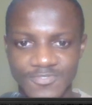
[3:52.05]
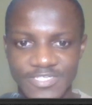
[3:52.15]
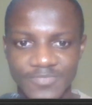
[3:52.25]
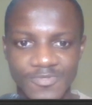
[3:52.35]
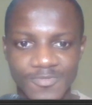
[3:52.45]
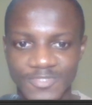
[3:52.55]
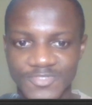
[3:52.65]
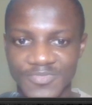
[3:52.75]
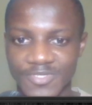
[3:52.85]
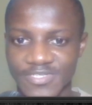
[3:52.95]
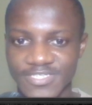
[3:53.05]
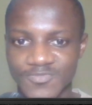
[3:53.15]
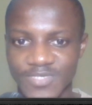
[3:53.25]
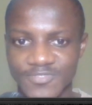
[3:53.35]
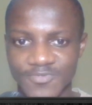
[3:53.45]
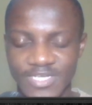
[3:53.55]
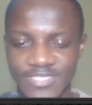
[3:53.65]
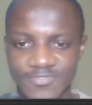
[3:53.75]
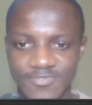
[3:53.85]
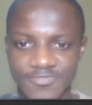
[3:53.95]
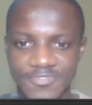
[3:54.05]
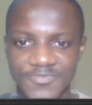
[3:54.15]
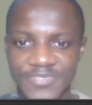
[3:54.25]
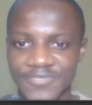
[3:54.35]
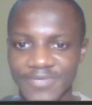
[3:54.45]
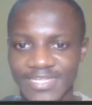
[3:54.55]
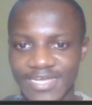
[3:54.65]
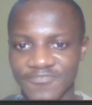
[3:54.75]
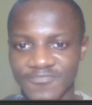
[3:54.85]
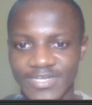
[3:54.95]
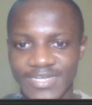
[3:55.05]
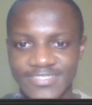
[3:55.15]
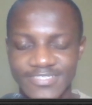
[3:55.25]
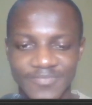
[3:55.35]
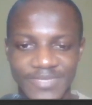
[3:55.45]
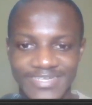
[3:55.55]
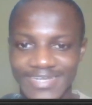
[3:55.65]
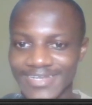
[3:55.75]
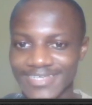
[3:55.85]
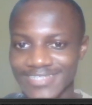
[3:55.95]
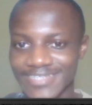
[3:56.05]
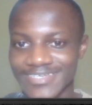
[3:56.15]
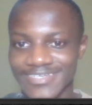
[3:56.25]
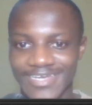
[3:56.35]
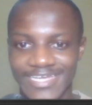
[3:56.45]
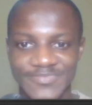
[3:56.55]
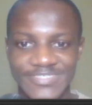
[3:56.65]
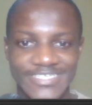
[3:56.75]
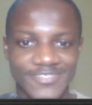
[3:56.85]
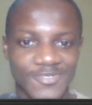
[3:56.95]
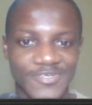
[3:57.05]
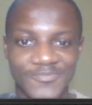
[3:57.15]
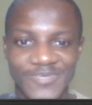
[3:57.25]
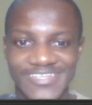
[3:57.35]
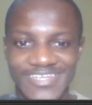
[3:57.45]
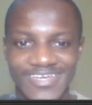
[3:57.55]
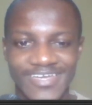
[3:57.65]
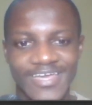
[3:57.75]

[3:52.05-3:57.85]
So they both want to be on this one square. So you'd really rather have one knight here. But the knight that started here has been chased all the way there.